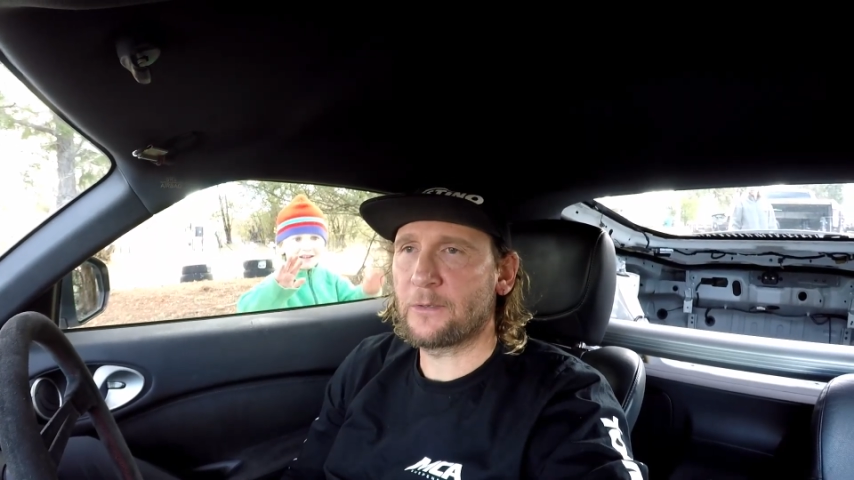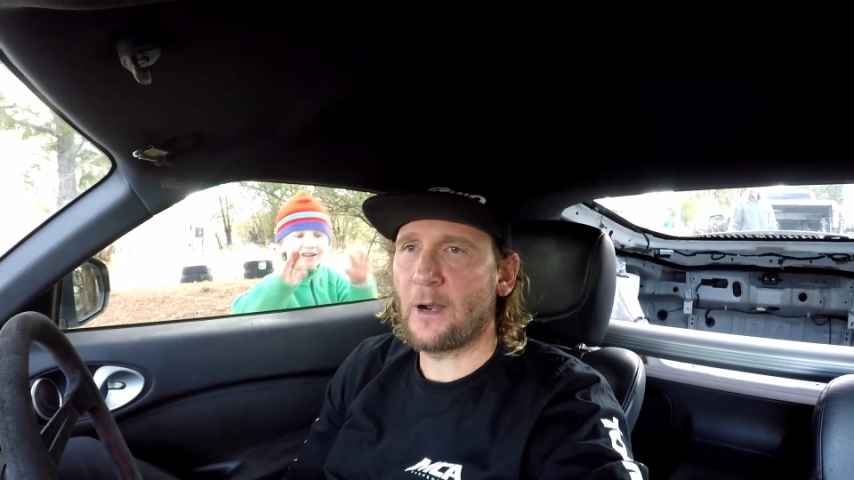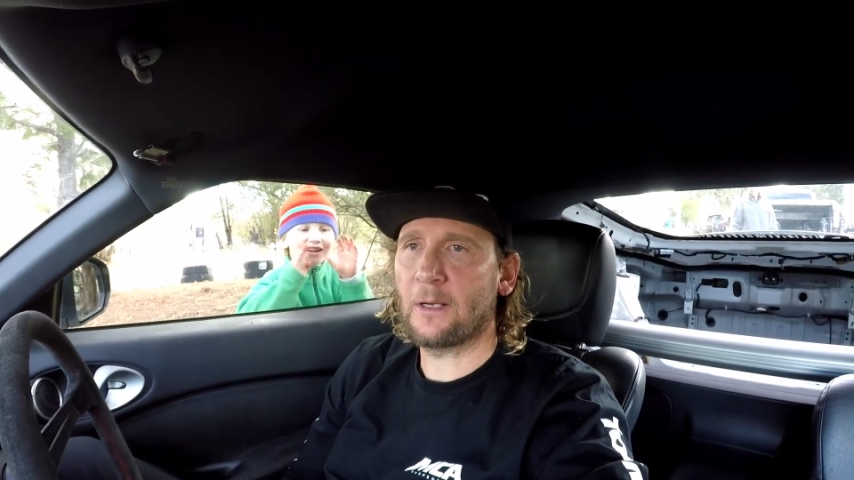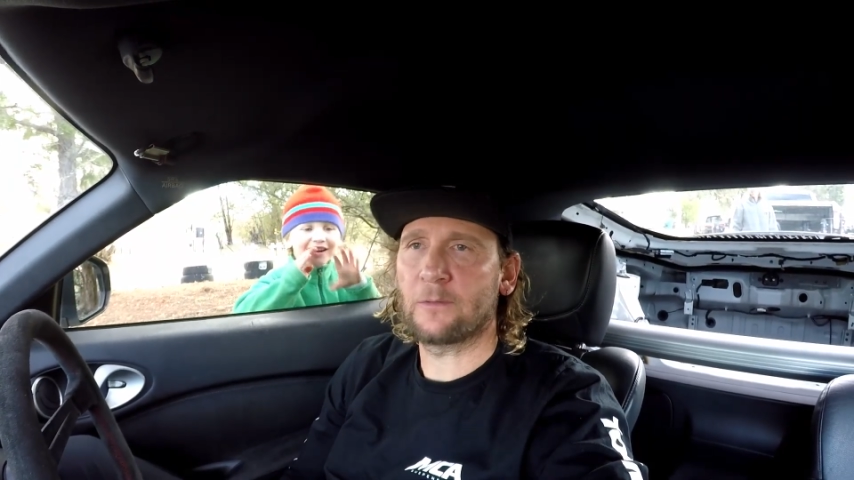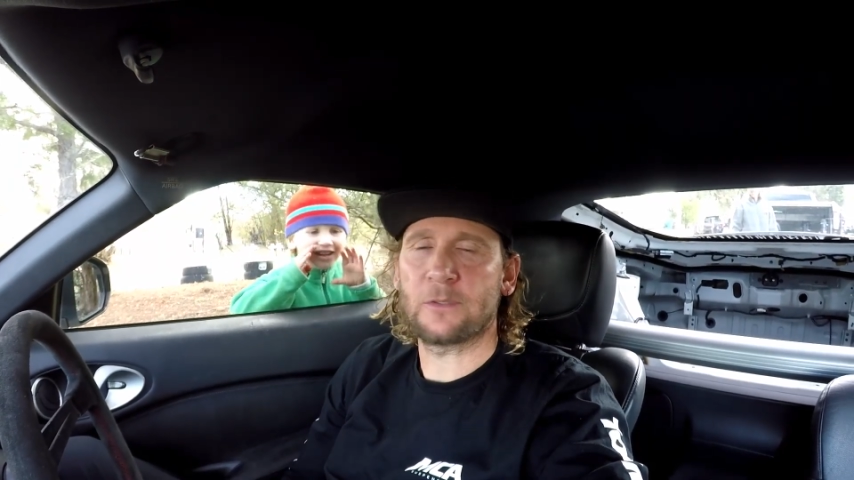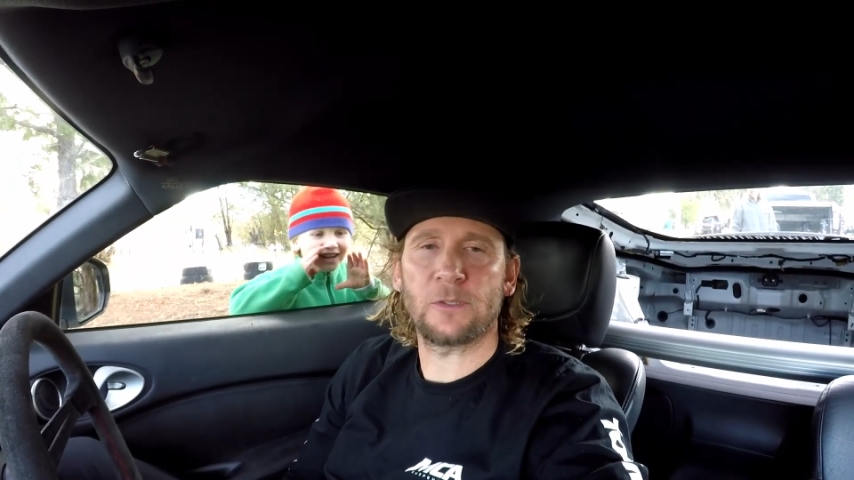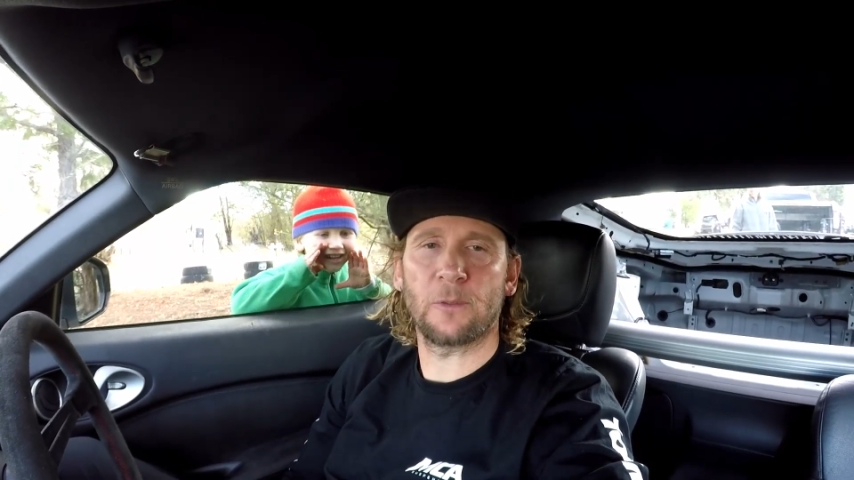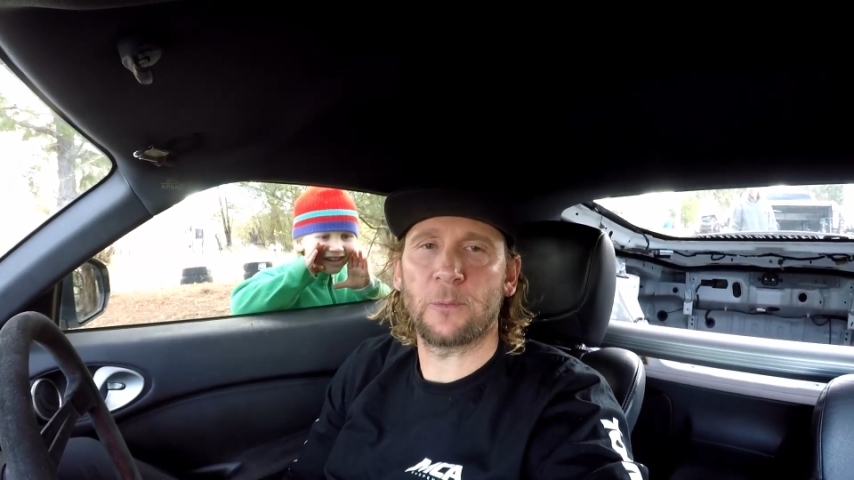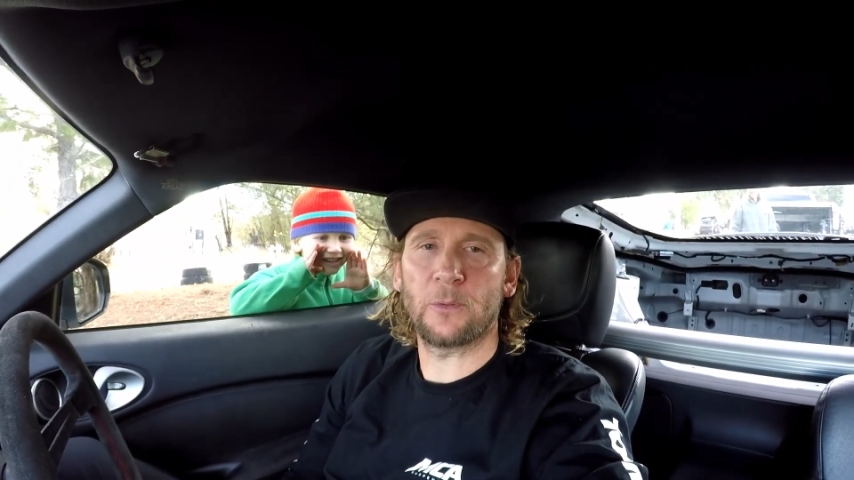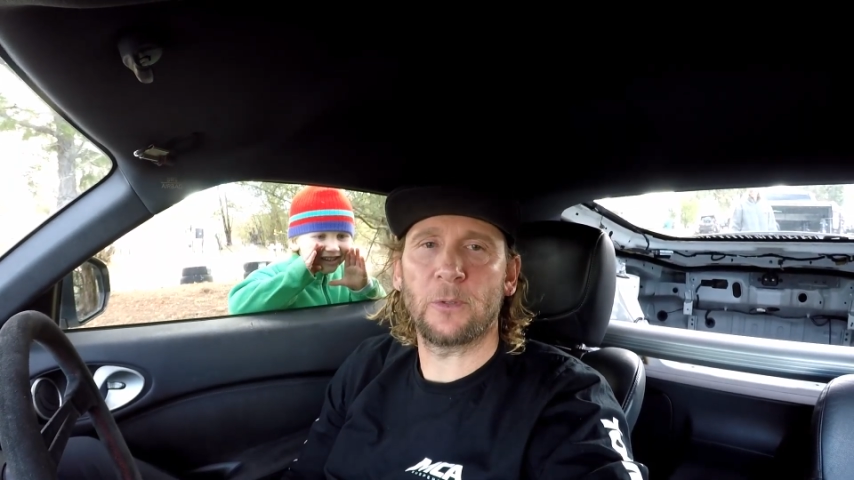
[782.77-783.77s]
track. I've just
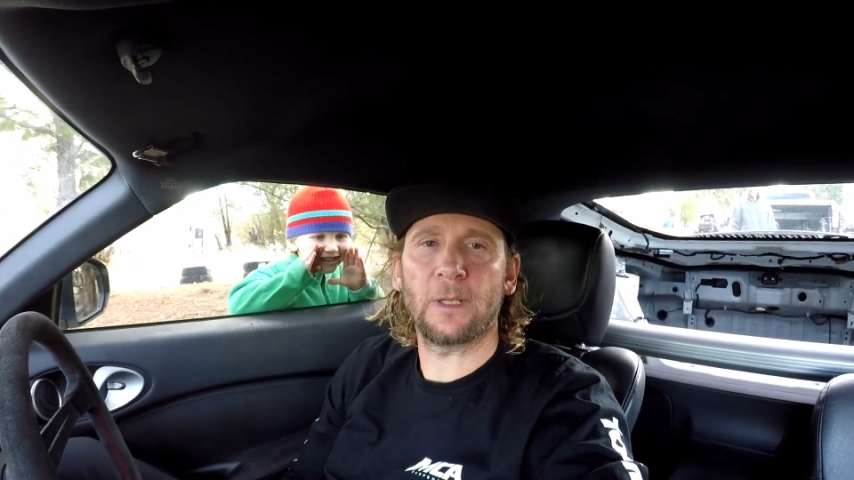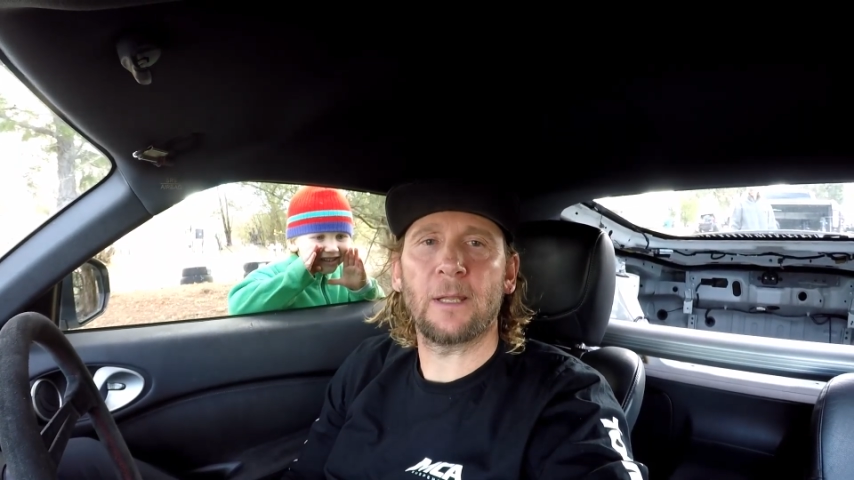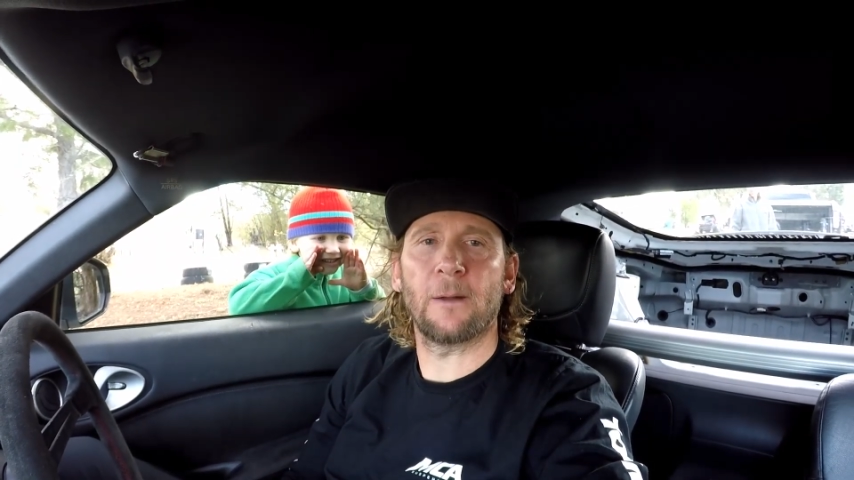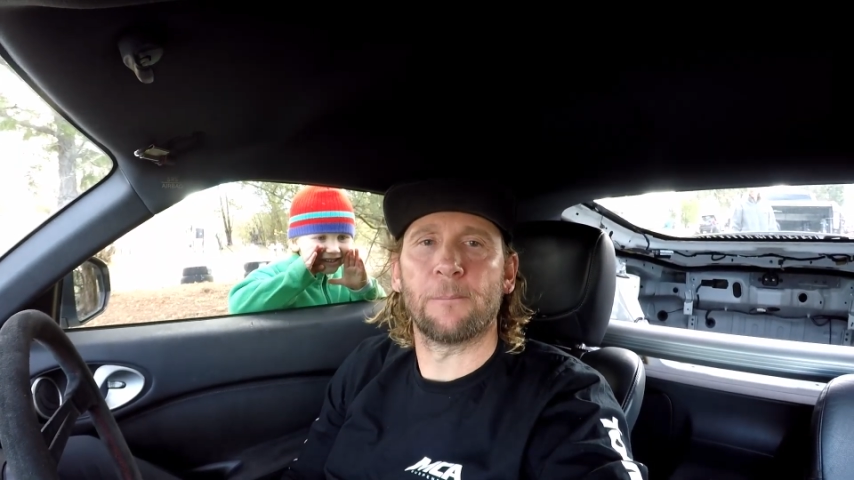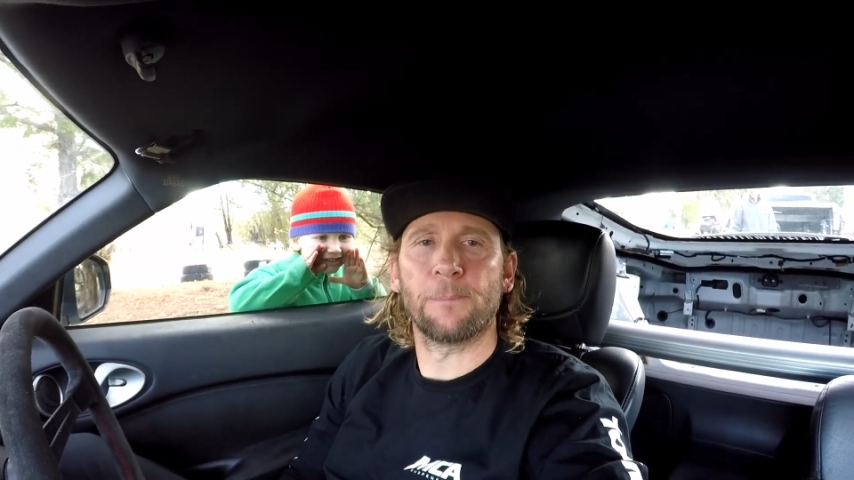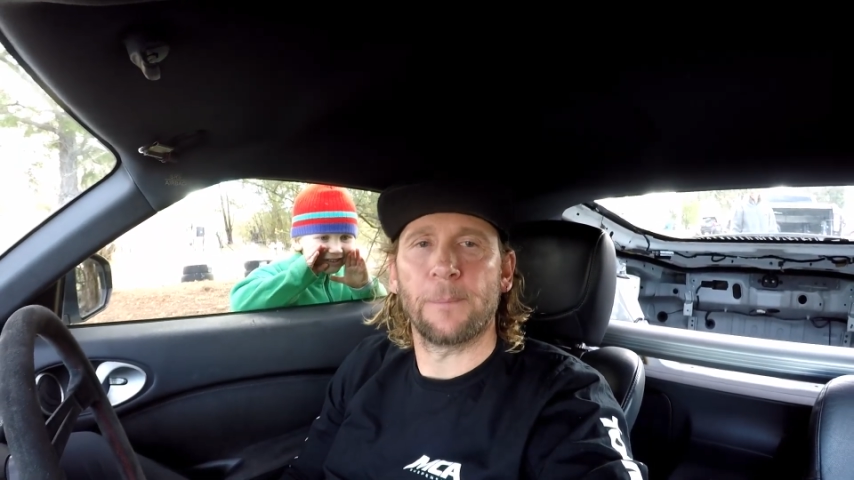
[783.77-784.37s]
got to put it all together.